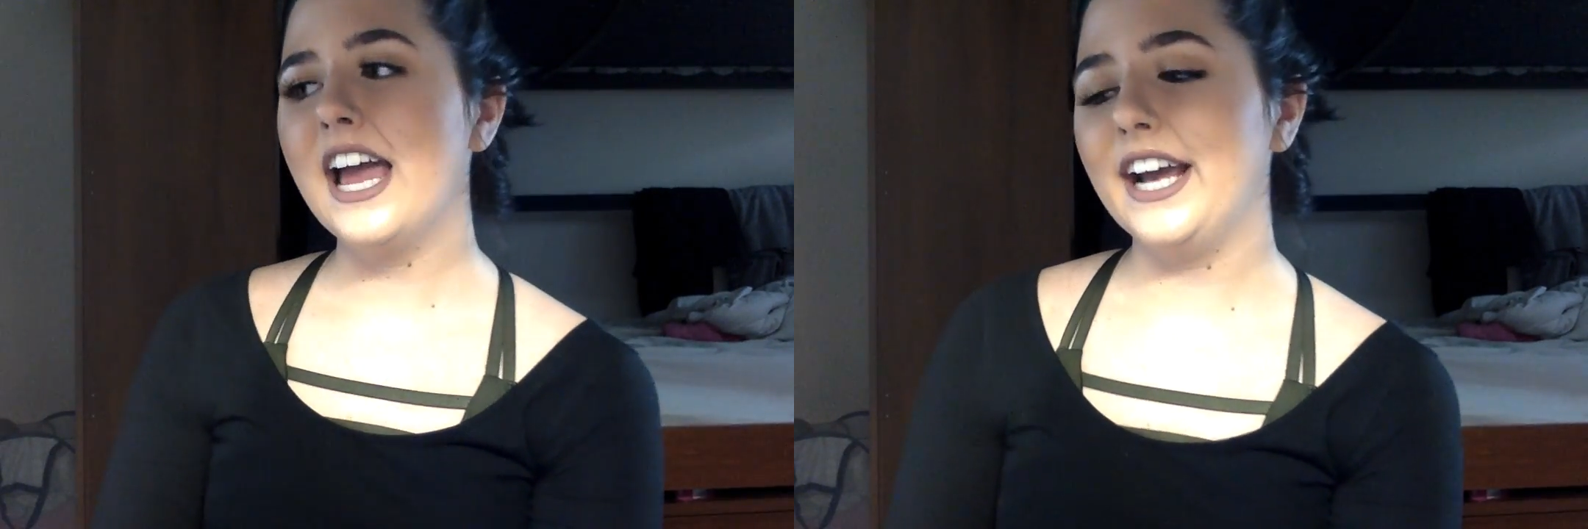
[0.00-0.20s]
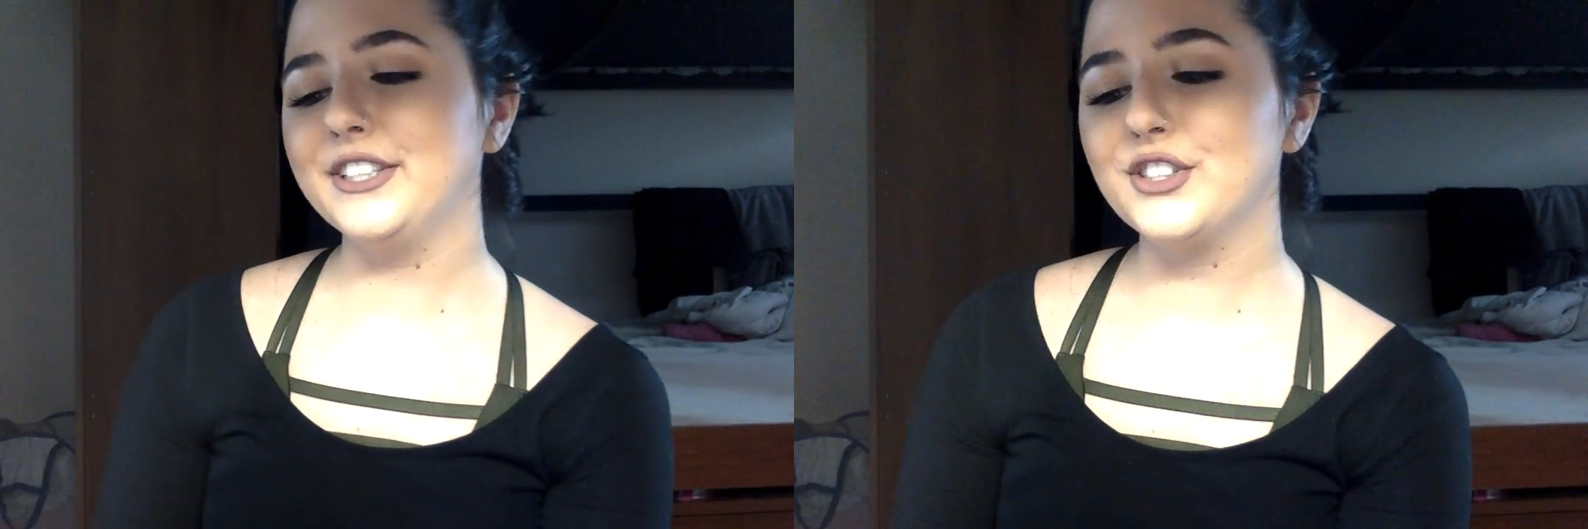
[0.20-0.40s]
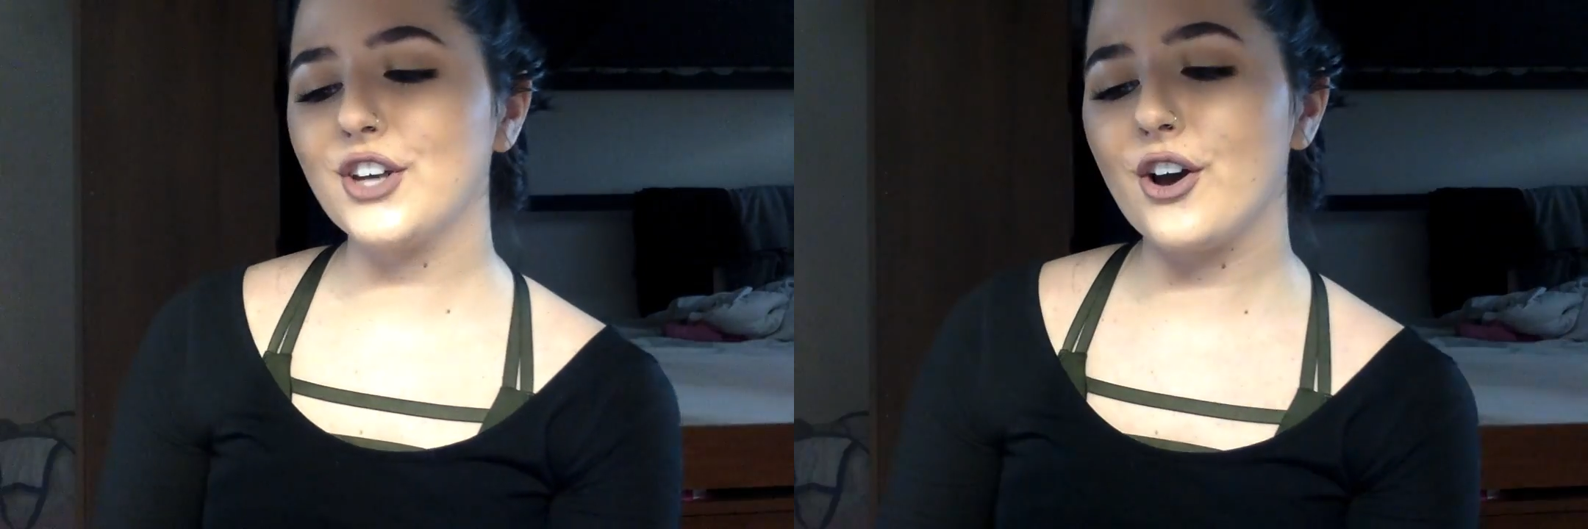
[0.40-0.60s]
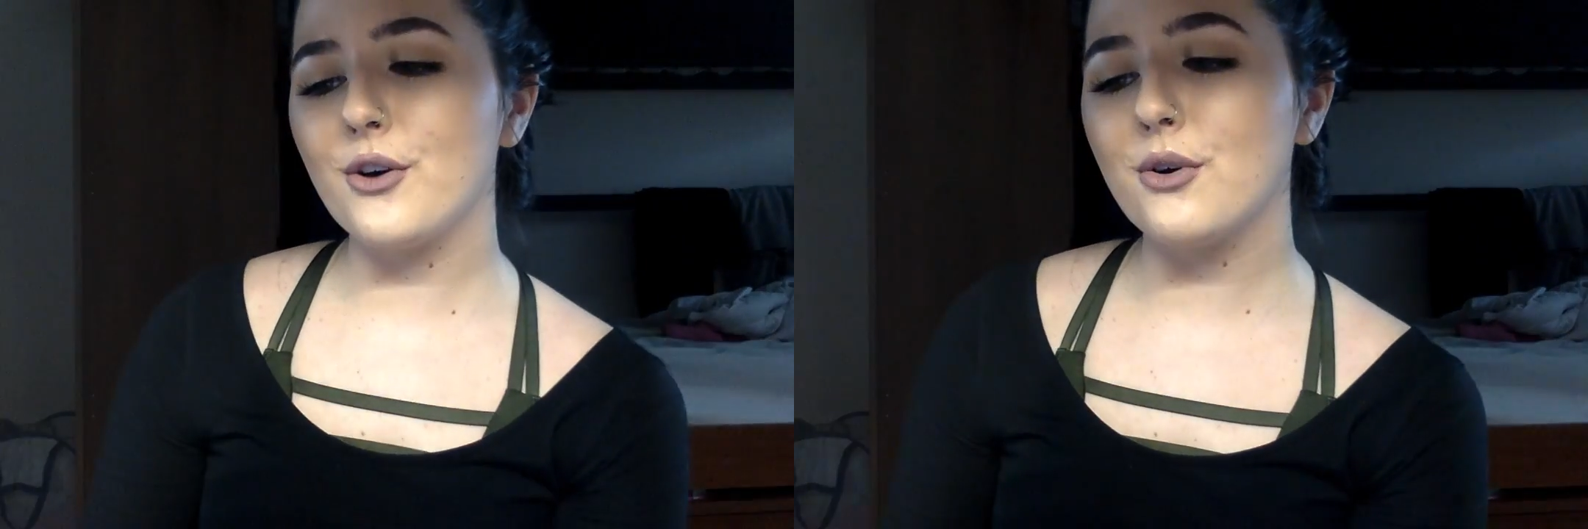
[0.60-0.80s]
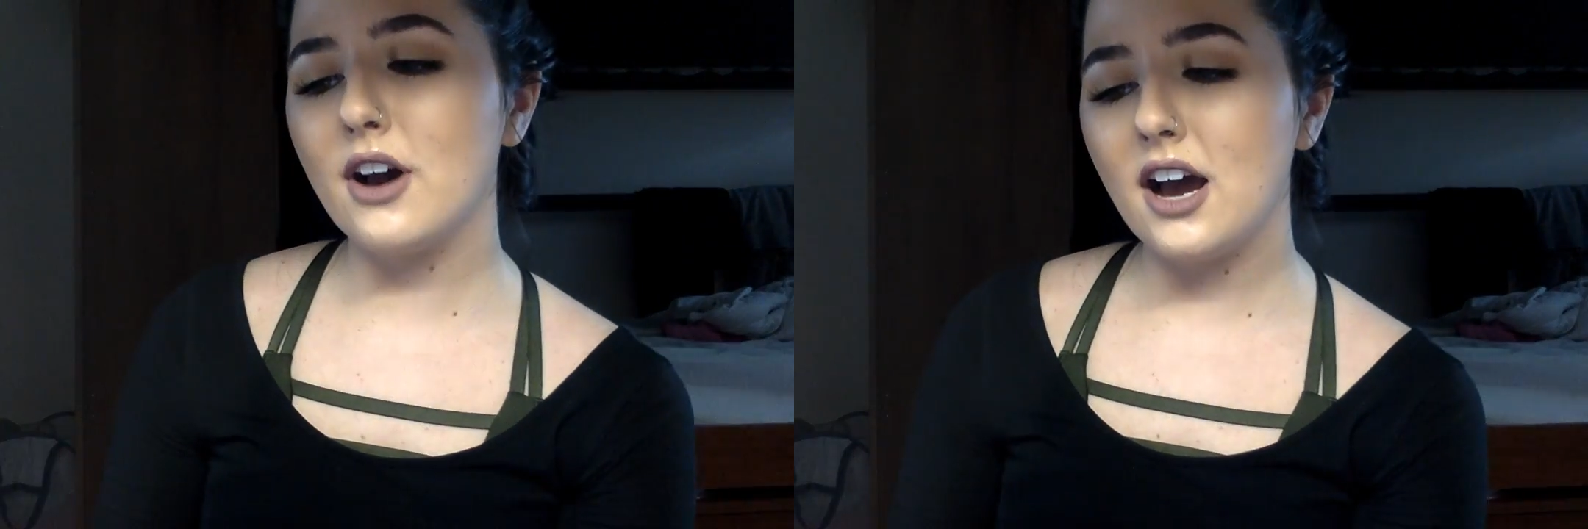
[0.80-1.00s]
And
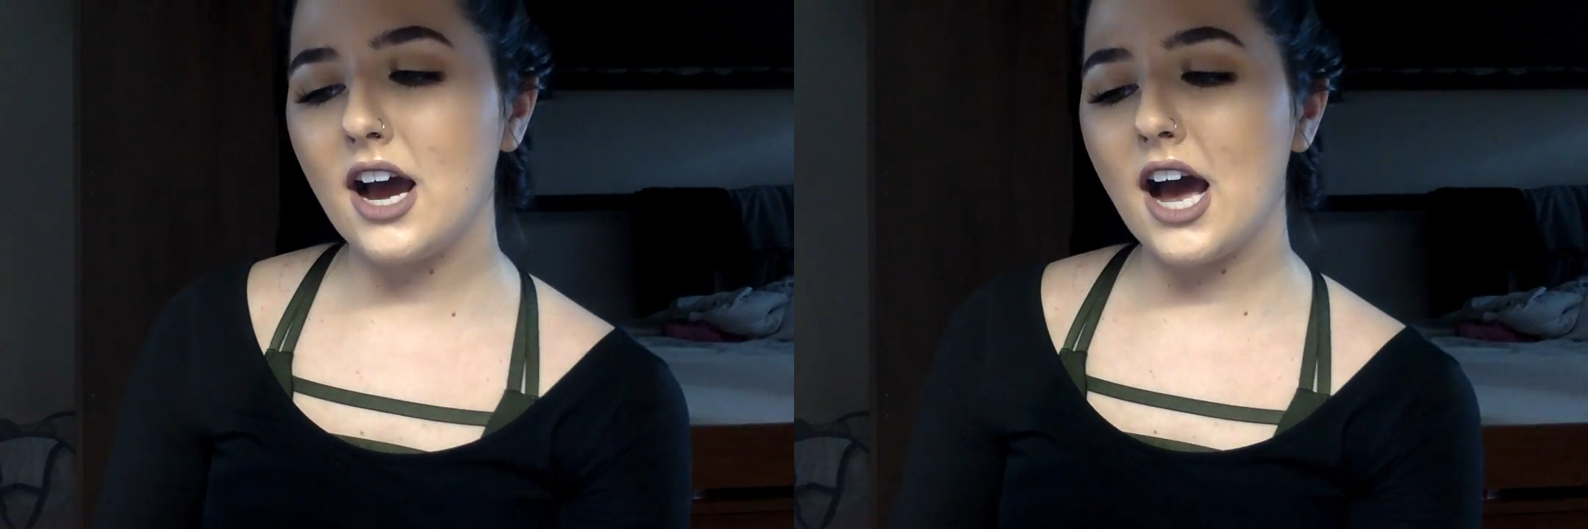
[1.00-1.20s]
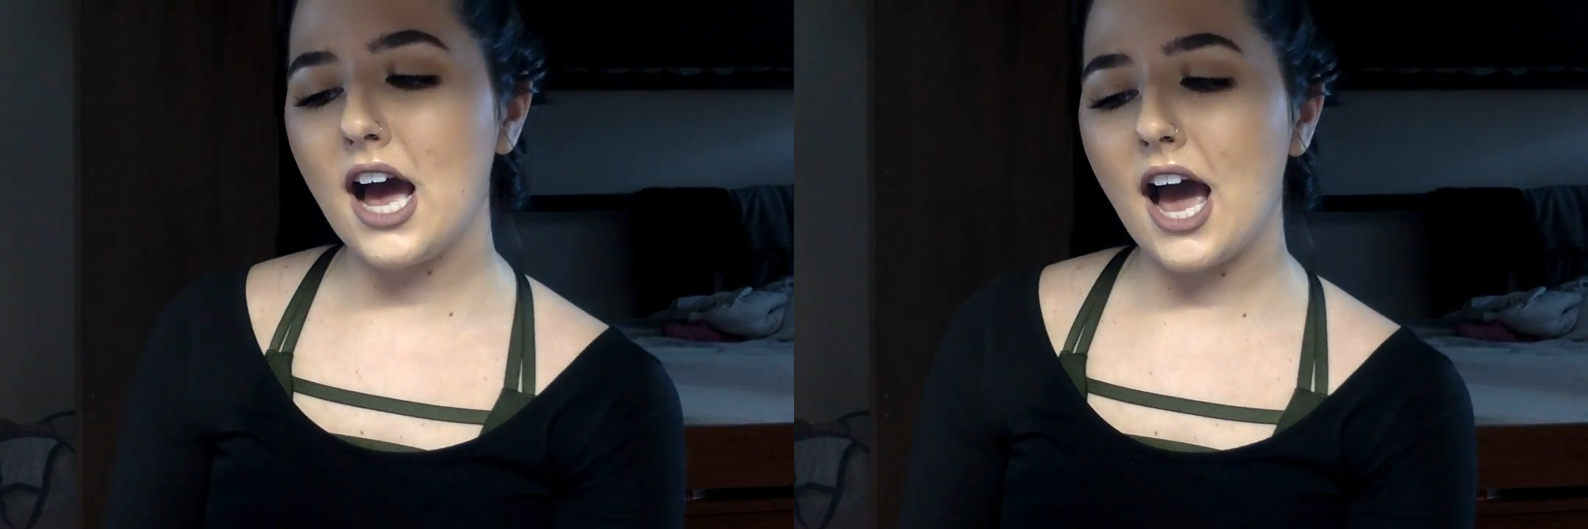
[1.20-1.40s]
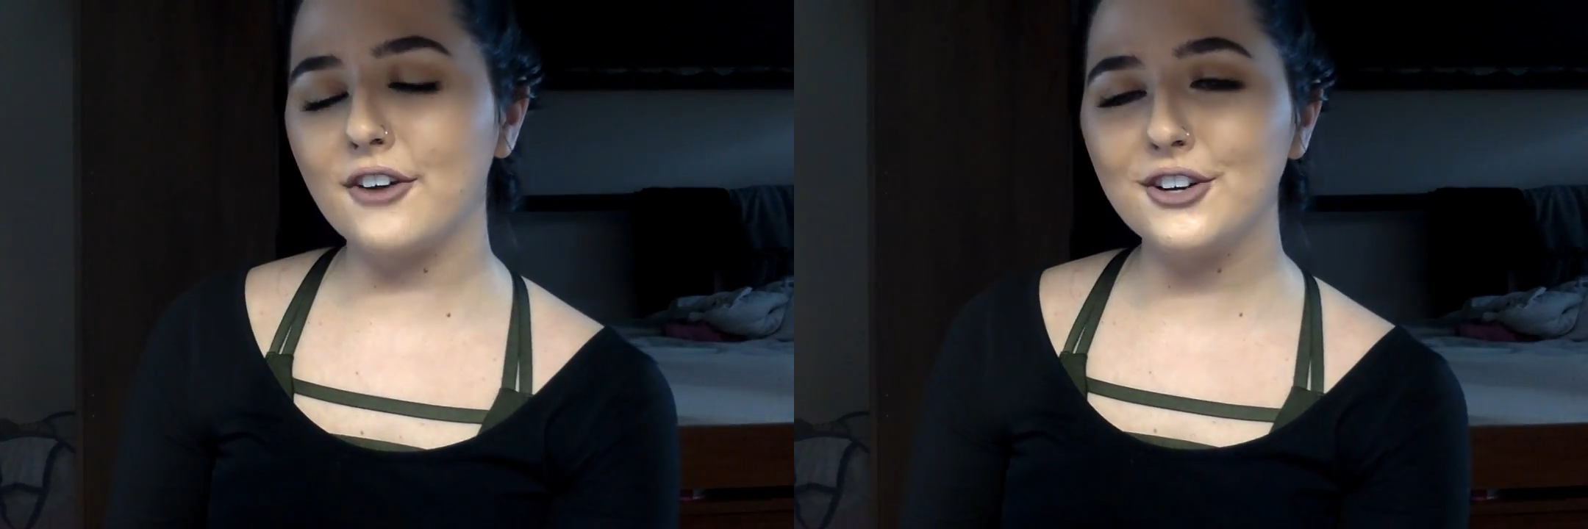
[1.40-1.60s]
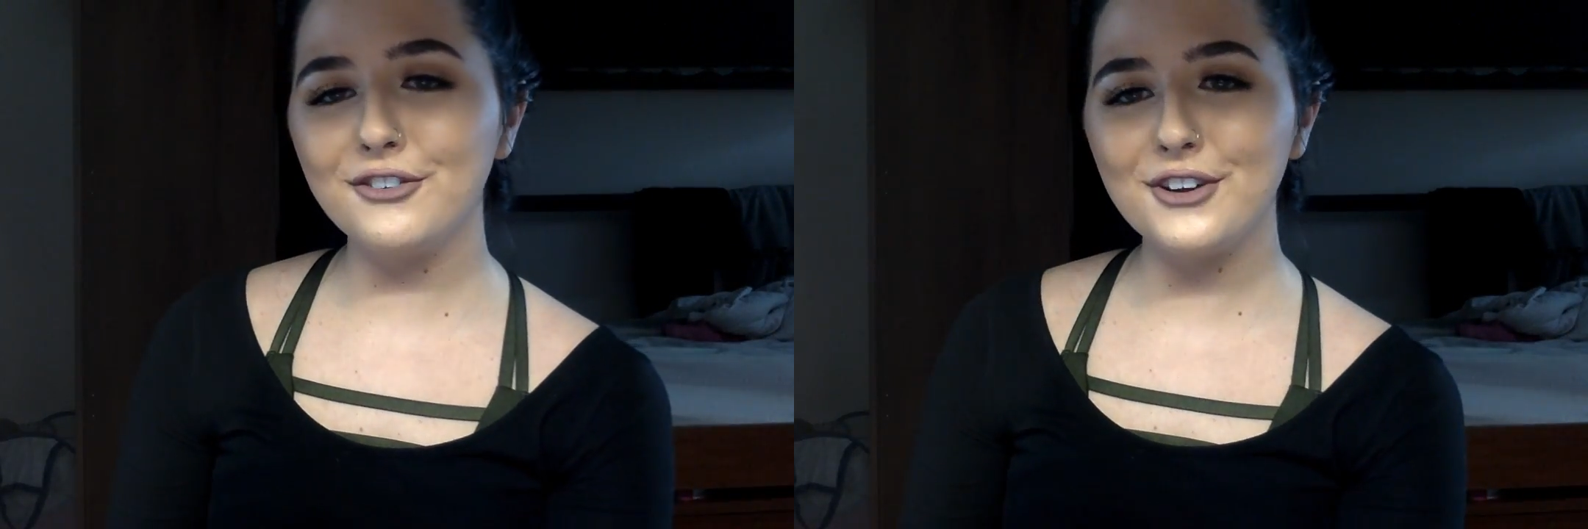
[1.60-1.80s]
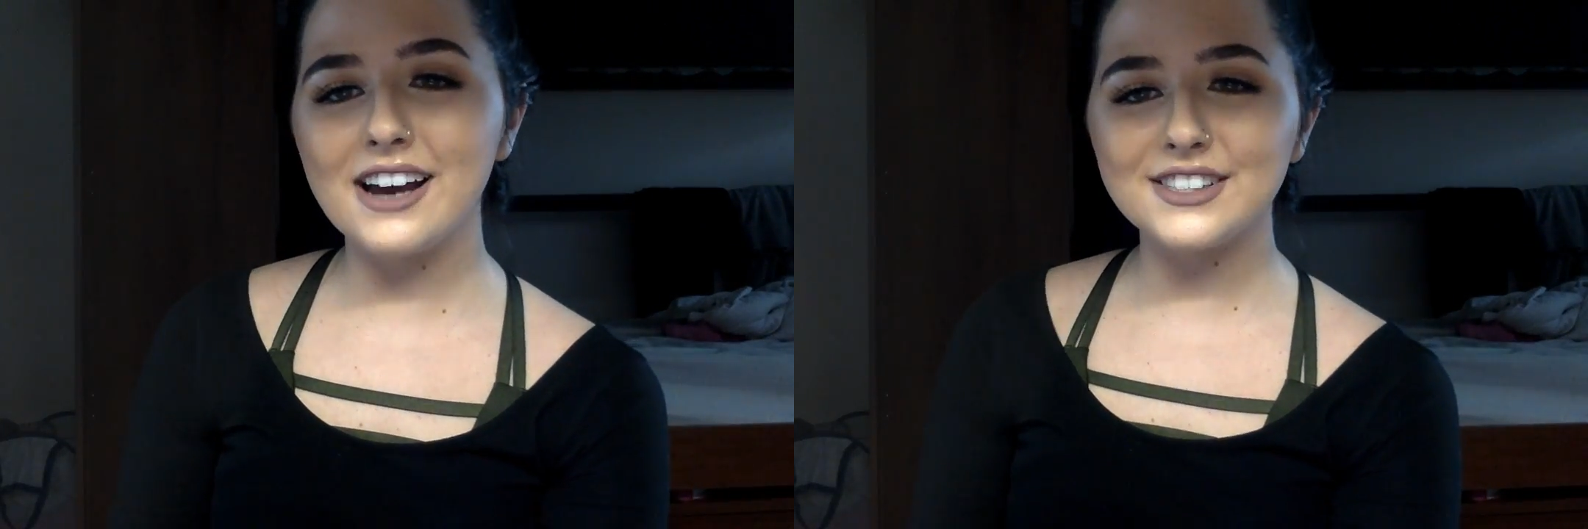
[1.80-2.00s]
so I don't know if
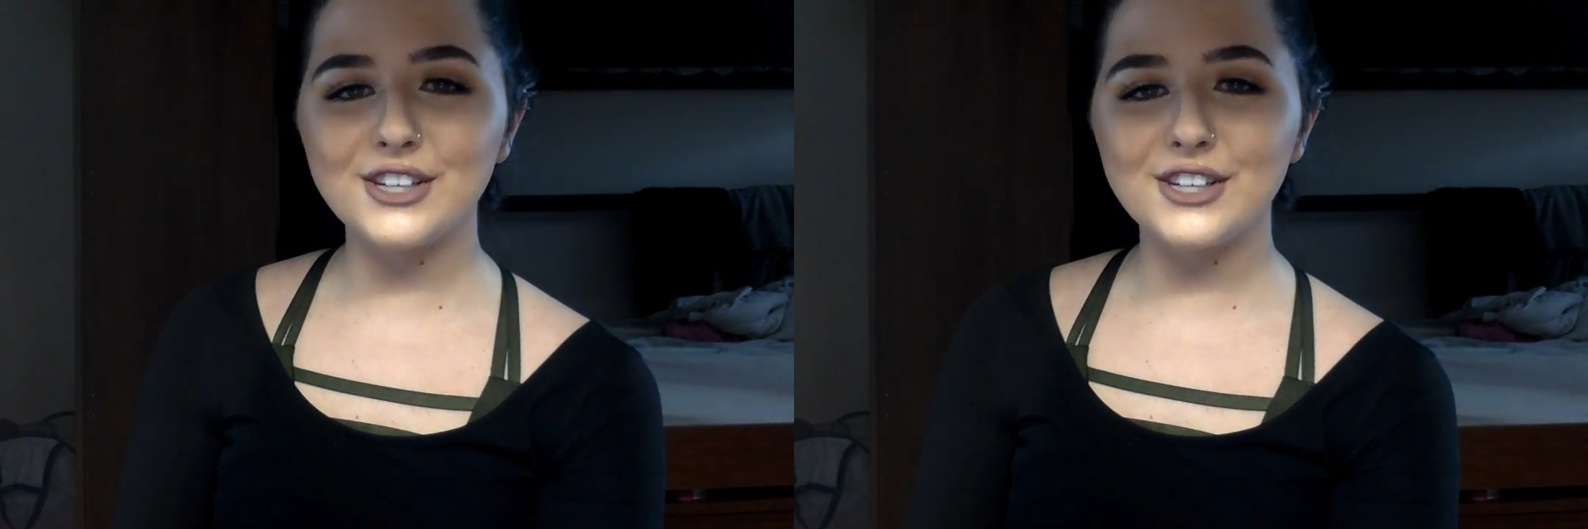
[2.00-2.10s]
you guys